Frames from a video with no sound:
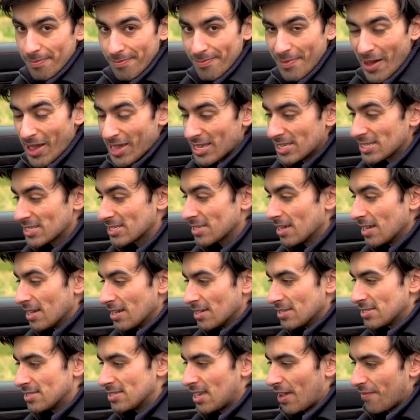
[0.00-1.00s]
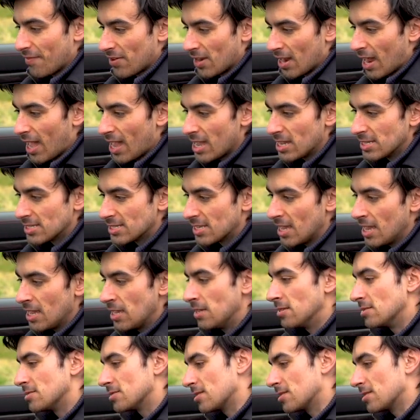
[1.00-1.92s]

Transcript: base seven eighteen.